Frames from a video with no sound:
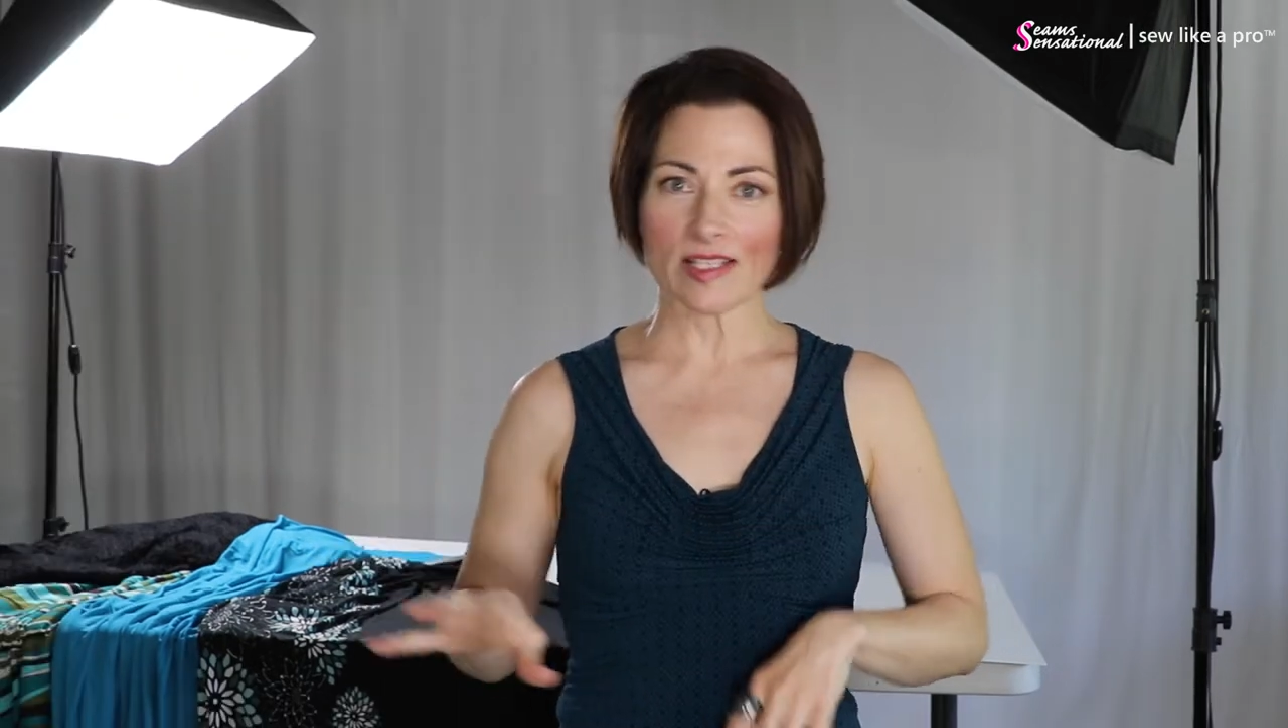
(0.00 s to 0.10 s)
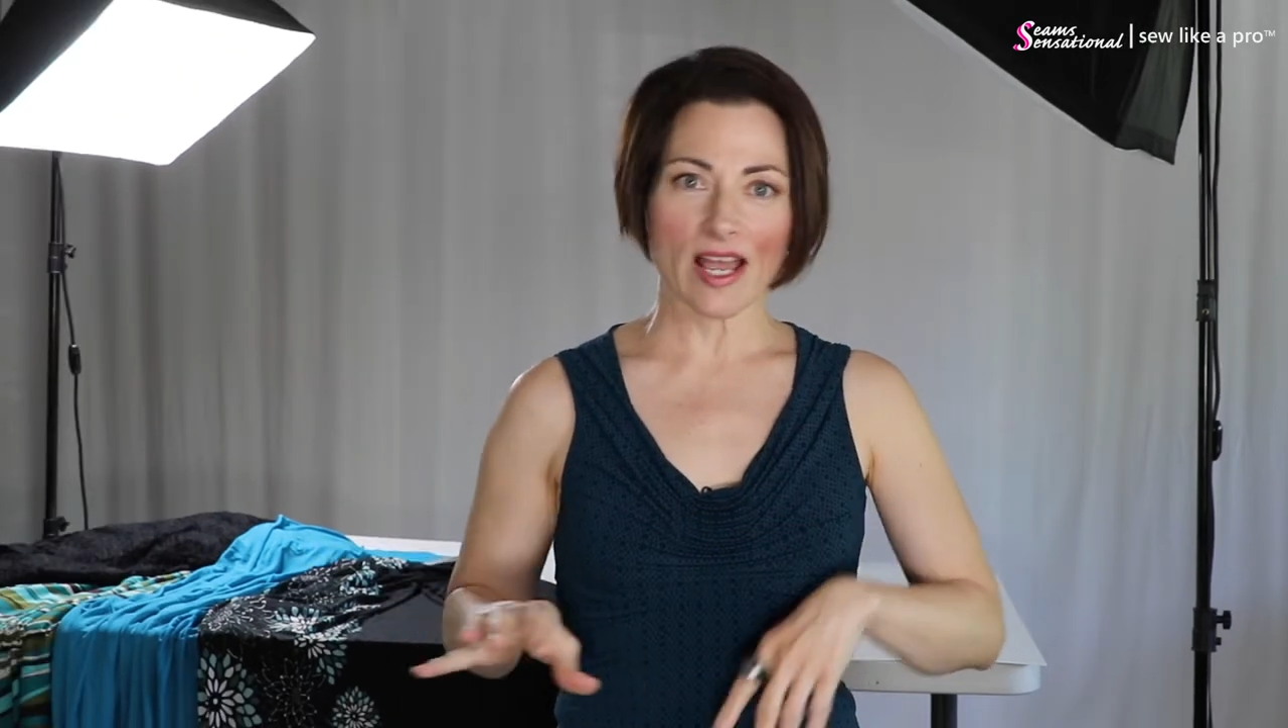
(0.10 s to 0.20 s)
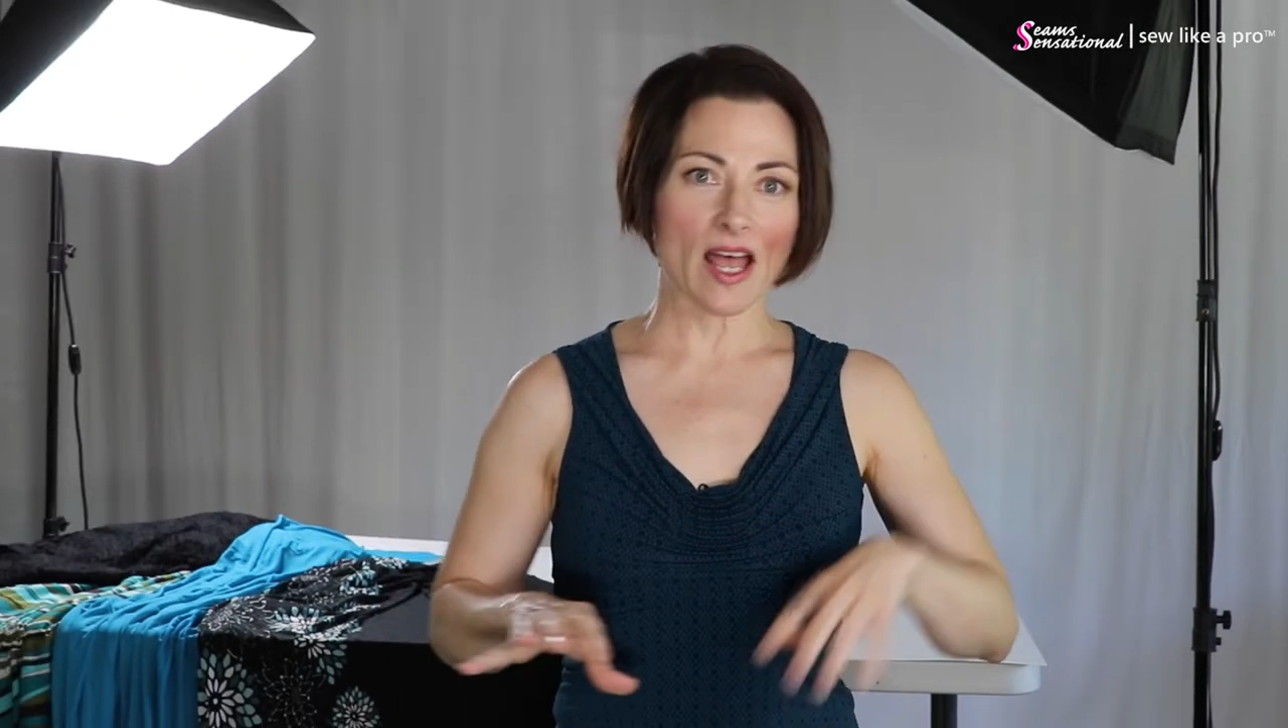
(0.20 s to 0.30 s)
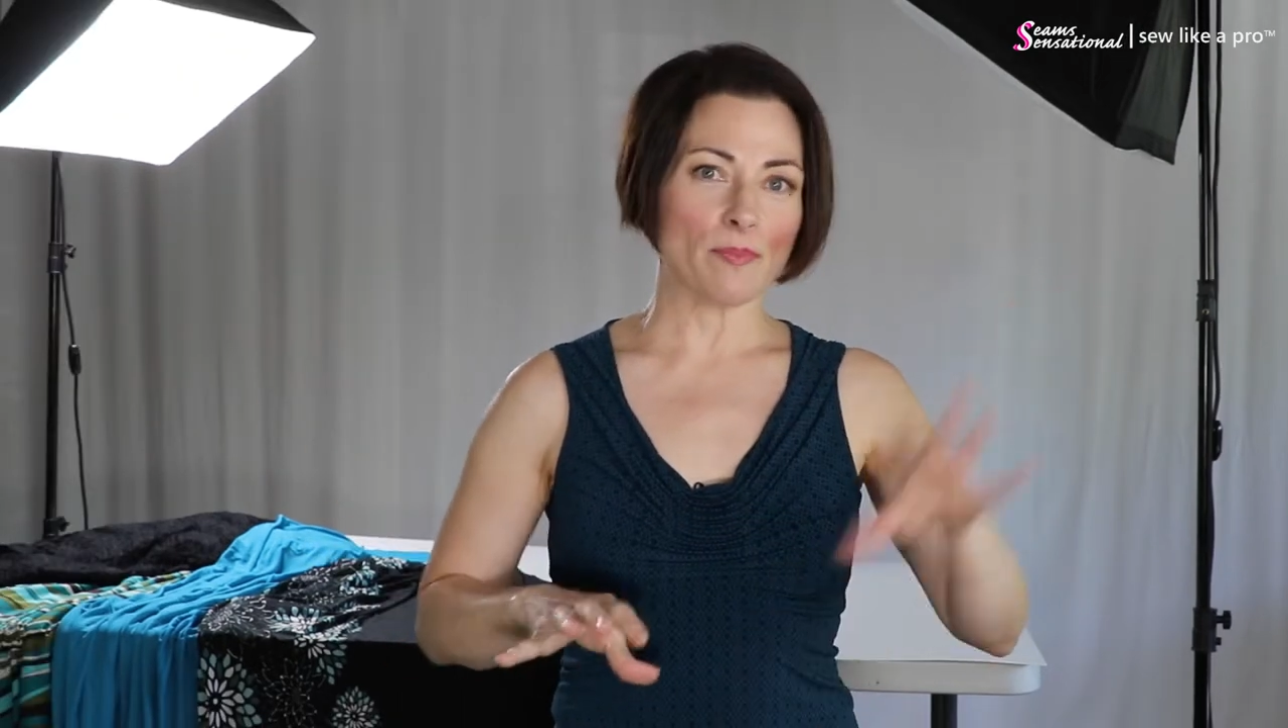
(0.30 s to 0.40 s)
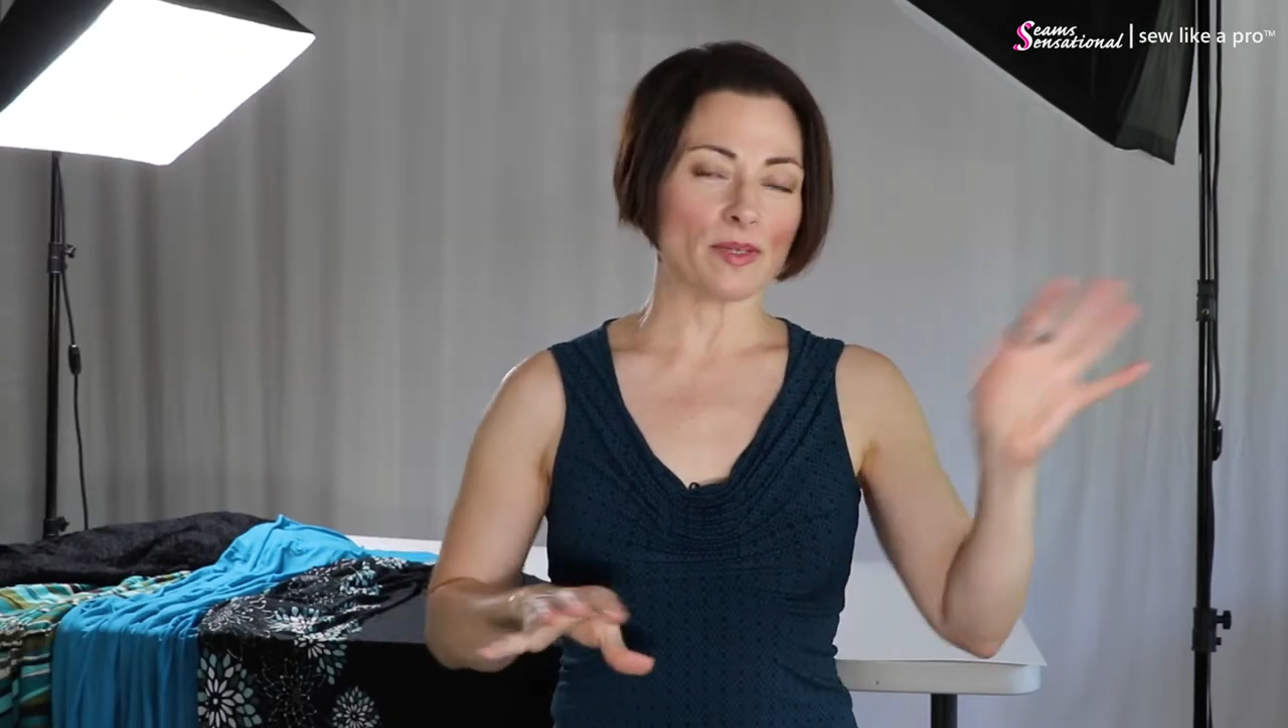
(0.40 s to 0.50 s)

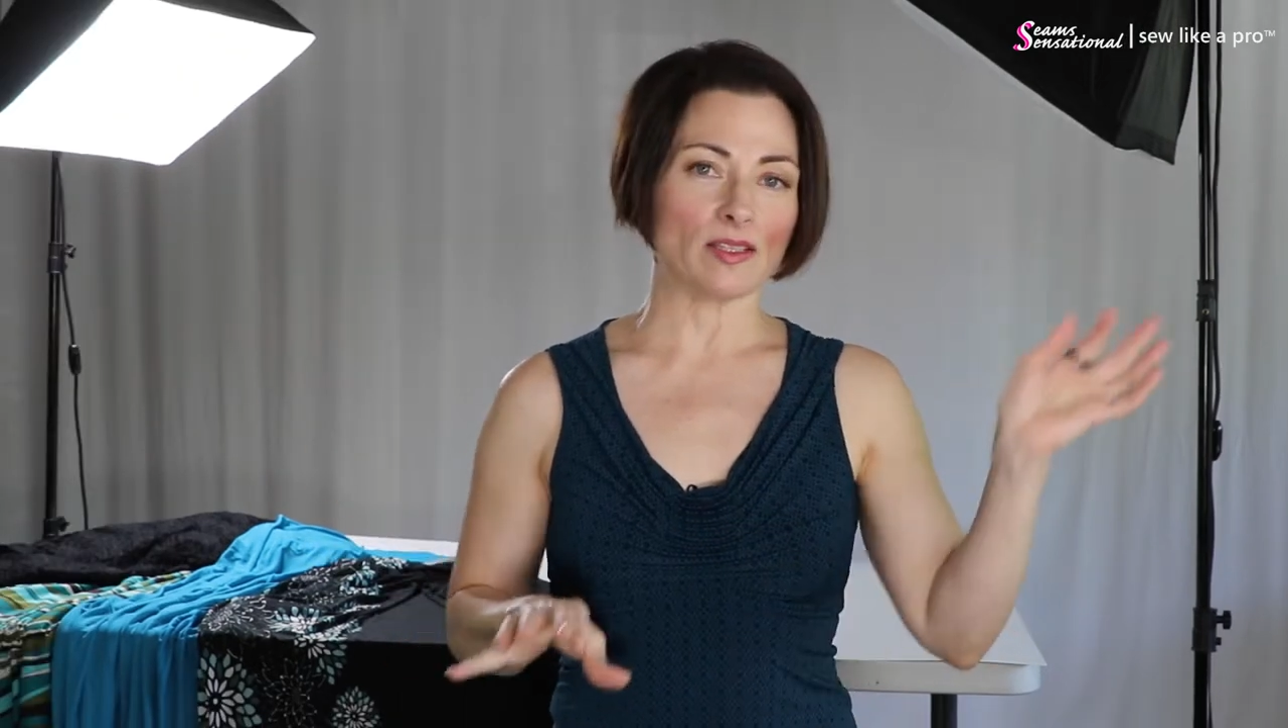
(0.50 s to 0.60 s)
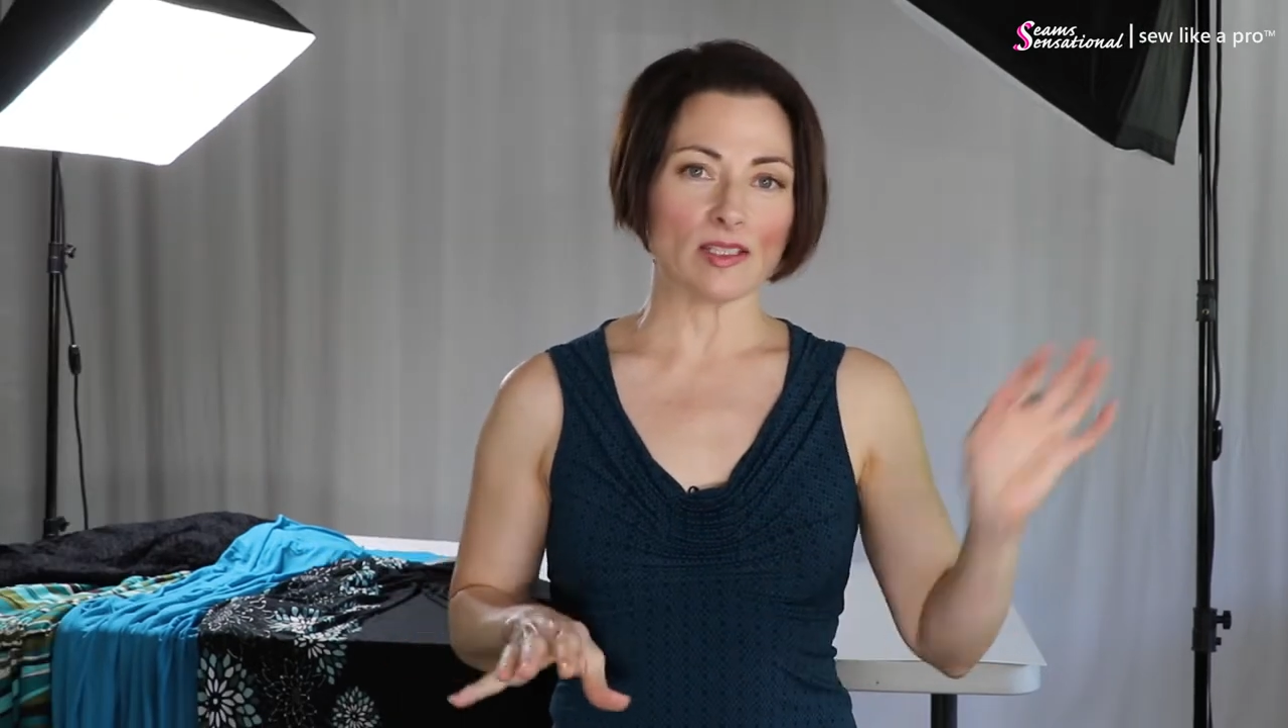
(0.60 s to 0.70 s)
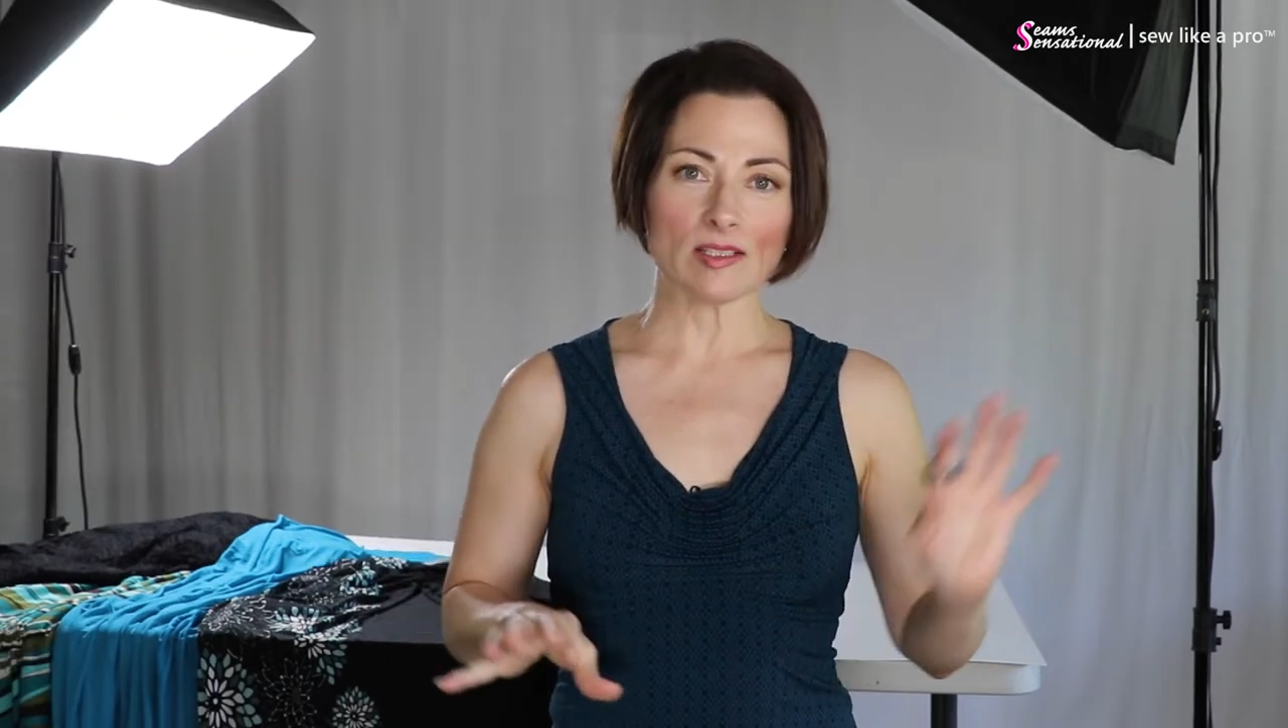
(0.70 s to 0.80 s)
step and